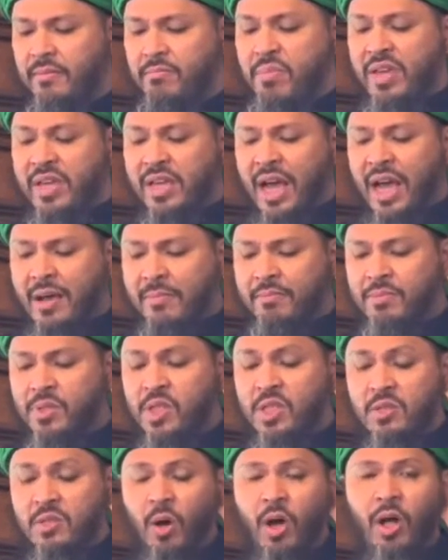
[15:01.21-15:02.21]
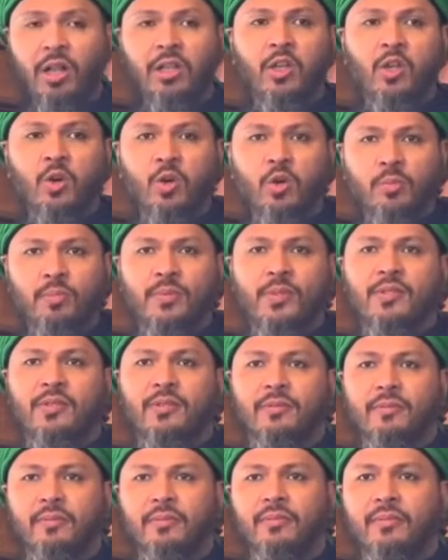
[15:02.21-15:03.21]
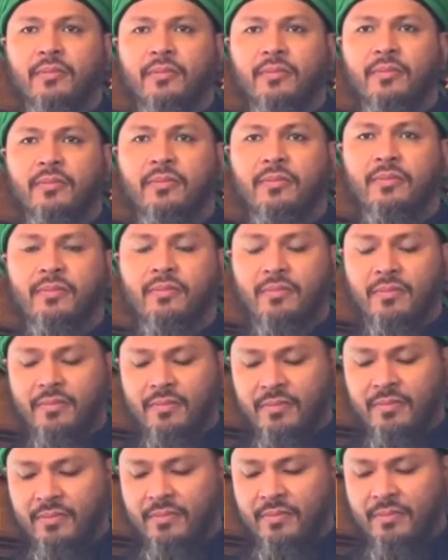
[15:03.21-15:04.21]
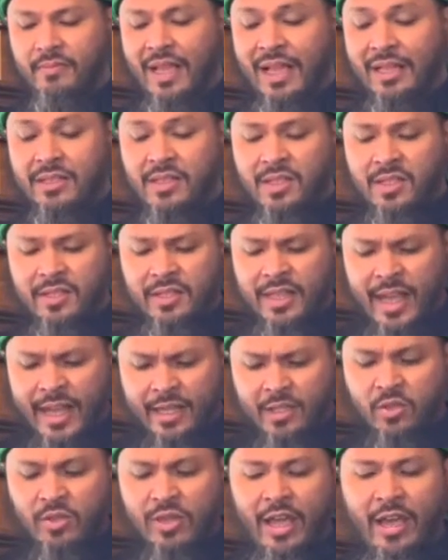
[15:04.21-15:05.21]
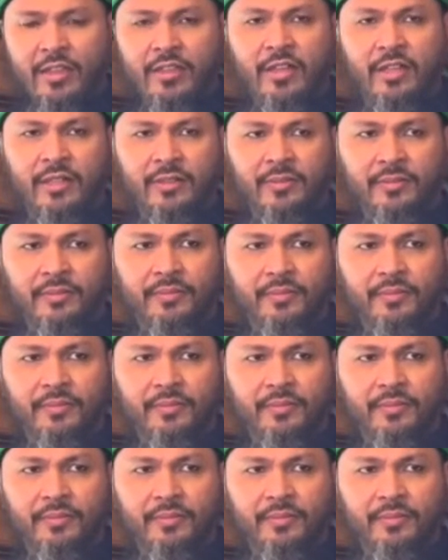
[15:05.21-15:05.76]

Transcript: become small groups, and stay together.